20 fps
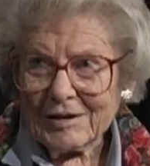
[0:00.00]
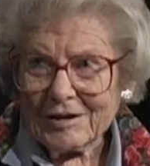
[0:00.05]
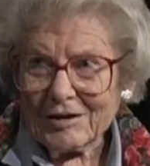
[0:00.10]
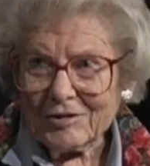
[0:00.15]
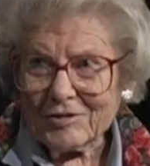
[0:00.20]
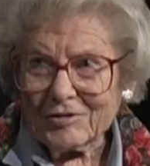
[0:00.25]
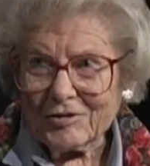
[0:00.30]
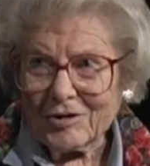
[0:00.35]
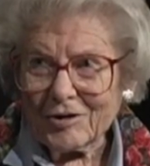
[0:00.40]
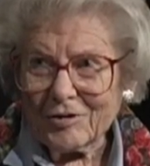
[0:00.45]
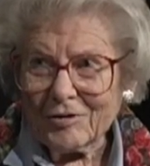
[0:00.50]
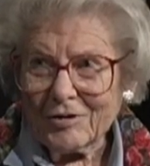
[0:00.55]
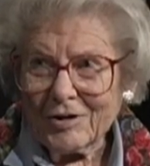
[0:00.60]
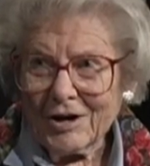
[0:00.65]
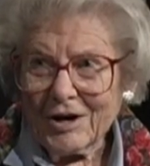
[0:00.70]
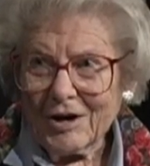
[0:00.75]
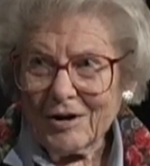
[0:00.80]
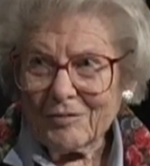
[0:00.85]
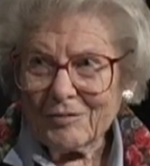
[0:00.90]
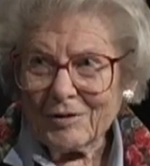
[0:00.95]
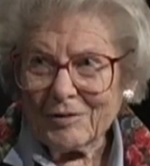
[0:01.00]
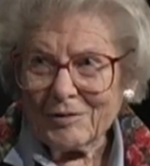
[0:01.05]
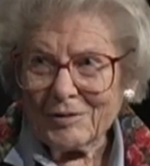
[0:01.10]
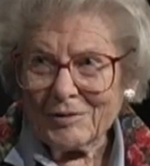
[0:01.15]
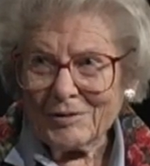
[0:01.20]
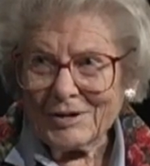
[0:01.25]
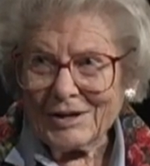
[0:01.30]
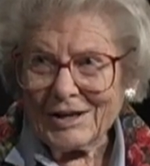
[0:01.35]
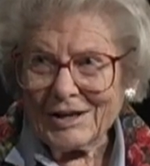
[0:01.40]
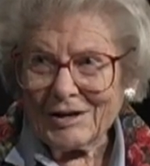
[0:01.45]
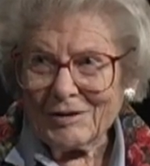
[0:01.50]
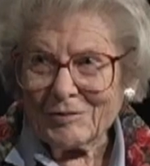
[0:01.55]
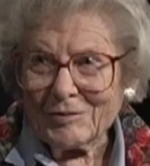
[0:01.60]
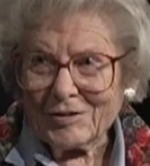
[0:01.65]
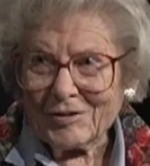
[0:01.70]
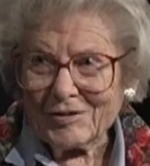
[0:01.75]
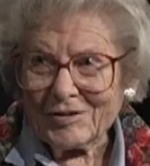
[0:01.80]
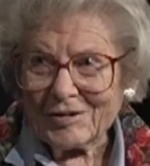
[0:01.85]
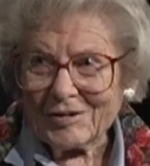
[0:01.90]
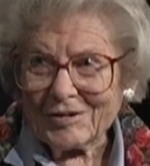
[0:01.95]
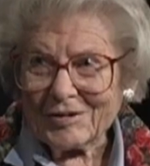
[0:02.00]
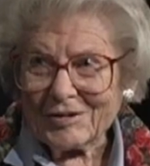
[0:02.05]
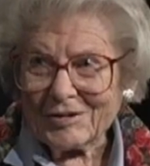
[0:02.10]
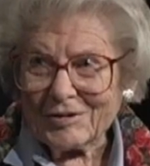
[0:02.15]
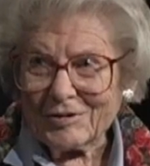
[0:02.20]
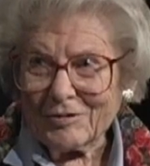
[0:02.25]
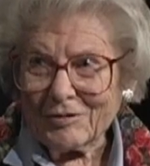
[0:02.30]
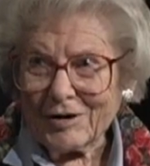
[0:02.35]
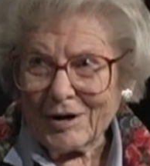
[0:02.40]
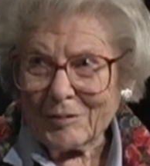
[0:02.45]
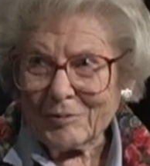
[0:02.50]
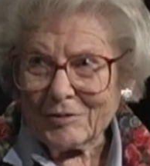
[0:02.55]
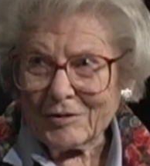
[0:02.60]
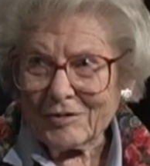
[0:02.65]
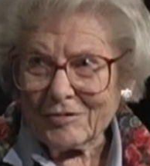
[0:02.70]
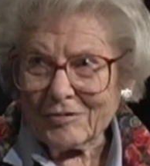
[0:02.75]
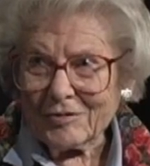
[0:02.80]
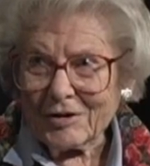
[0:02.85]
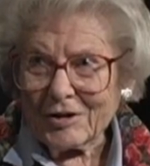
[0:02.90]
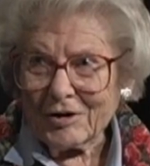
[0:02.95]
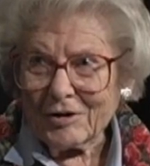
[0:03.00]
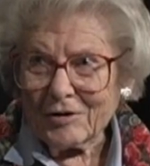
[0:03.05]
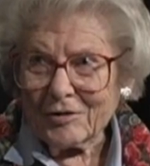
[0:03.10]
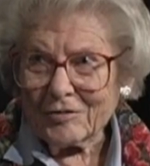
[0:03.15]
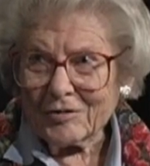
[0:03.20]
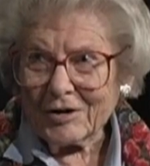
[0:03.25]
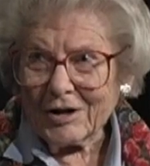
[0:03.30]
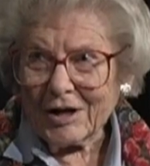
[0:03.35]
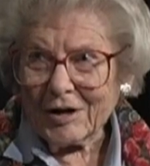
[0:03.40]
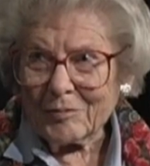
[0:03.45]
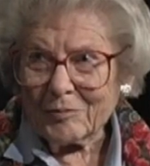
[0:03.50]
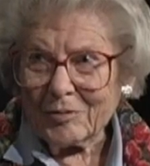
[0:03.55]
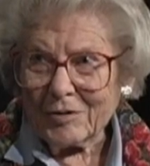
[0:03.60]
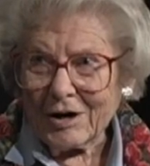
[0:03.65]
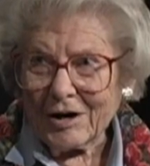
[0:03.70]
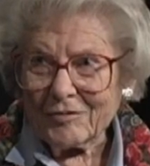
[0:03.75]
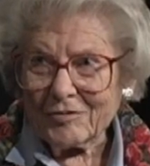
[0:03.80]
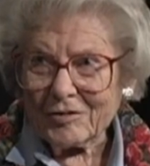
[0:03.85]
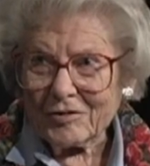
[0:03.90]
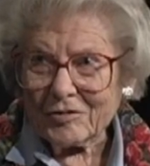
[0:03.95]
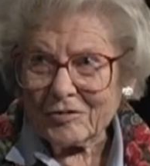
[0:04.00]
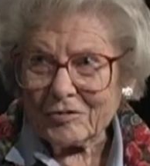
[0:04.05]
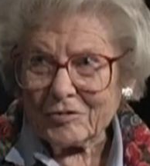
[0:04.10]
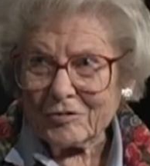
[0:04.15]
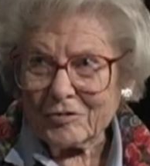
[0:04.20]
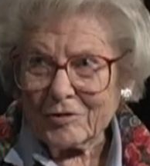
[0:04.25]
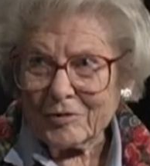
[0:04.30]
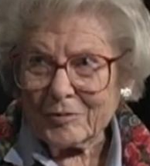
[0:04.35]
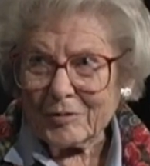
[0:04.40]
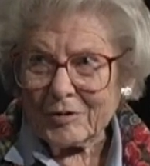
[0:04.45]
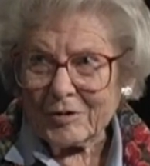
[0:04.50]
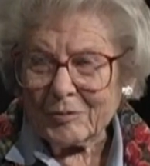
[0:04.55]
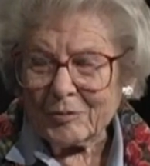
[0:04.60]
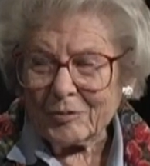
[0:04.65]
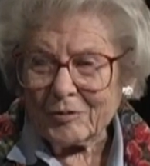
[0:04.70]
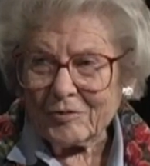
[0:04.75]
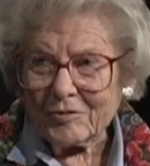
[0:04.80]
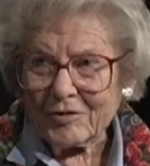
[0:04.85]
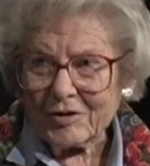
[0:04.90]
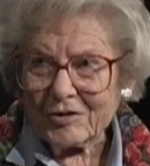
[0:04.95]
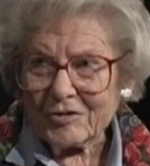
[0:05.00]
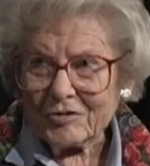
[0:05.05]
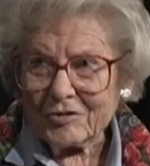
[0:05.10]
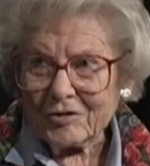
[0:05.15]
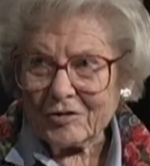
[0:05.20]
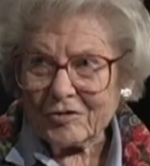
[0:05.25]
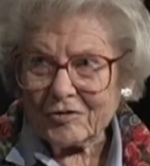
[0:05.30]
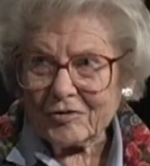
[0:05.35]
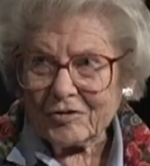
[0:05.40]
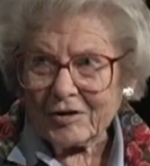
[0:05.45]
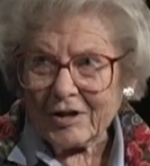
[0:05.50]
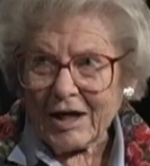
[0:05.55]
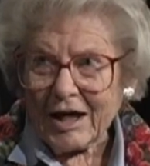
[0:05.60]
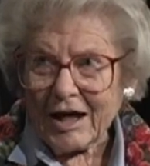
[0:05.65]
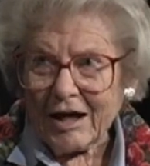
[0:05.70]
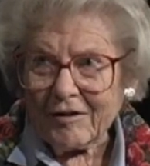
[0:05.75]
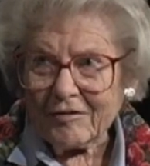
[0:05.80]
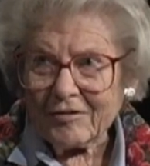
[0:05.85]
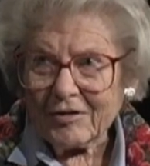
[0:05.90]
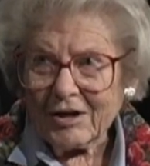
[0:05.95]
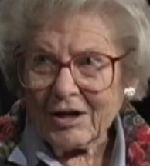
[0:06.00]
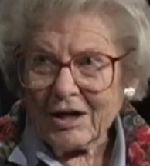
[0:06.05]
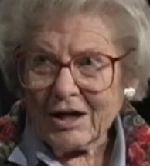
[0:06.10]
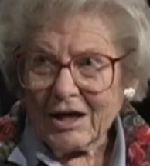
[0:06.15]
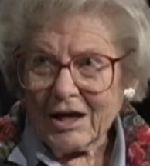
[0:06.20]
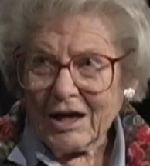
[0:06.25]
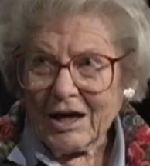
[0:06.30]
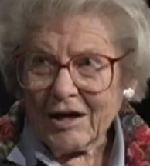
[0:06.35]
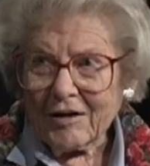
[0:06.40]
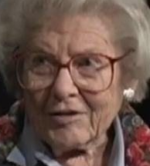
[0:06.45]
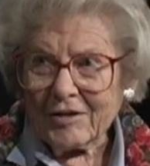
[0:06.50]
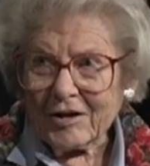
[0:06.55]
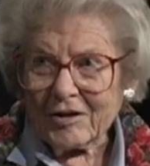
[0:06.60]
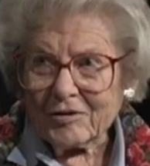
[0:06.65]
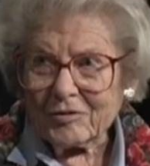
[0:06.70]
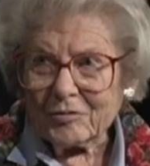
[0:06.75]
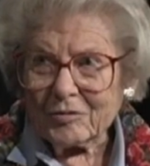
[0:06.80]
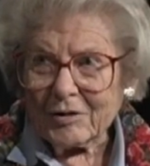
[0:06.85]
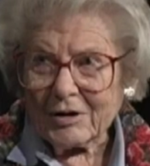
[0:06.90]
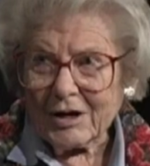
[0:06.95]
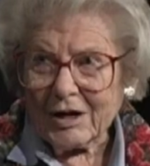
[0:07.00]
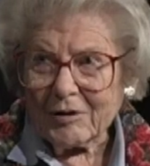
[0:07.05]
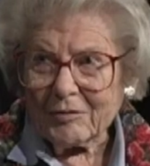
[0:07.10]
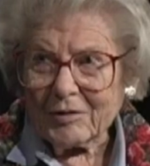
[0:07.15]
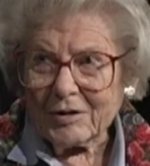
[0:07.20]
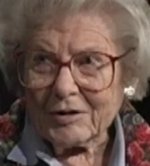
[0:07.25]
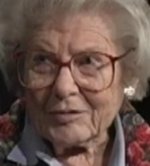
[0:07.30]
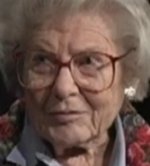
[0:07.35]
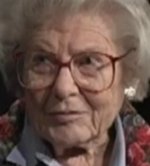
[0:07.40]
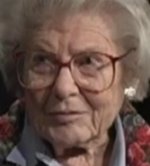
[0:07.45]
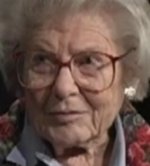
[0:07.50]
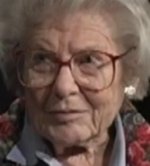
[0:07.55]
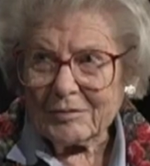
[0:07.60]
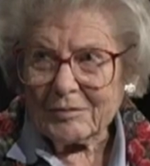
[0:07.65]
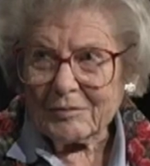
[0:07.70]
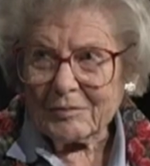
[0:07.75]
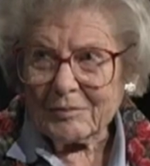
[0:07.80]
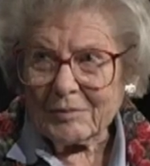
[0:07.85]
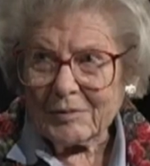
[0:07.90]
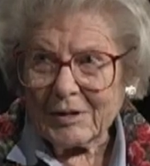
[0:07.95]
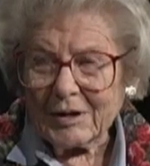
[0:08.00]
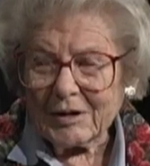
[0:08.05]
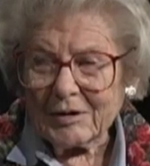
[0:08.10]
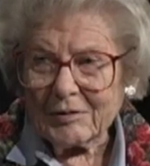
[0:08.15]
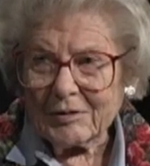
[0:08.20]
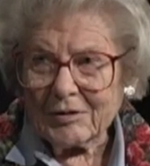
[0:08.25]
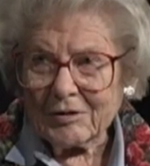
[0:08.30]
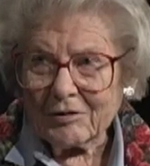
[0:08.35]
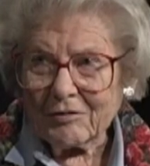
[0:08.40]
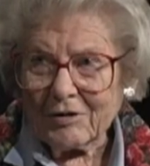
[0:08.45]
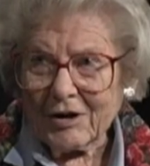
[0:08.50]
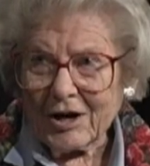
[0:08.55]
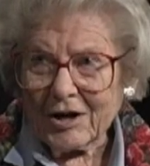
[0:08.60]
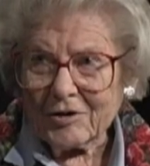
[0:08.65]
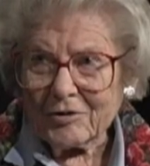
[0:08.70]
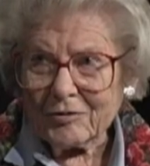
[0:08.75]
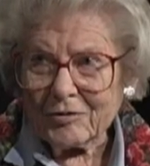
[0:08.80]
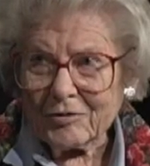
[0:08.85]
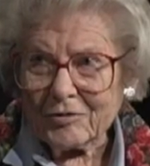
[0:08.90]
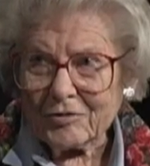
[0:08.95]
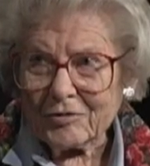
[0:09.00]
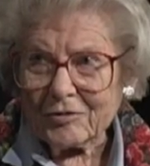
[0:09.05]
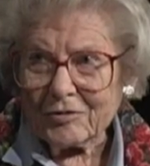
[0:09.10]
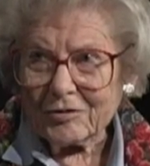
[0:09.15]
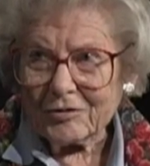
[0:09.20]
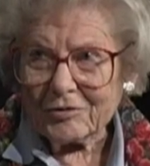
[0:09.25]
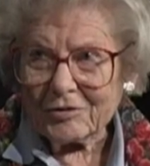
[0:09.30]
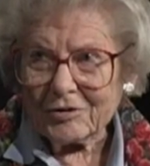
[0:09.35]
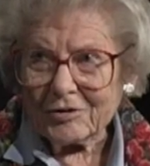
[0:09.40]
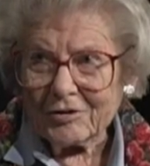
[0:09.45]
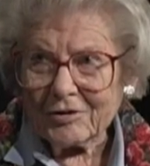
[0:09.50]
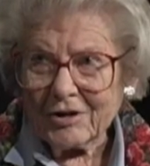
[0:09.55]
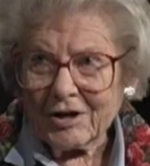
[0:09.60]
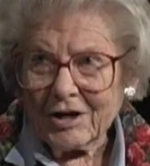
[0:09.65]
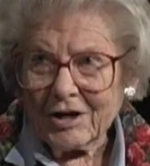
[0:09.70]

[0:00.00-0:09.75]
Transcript: So what we needed was a cooperatively owned nonprofit school with professional staff. And that's when I went then to graduate school to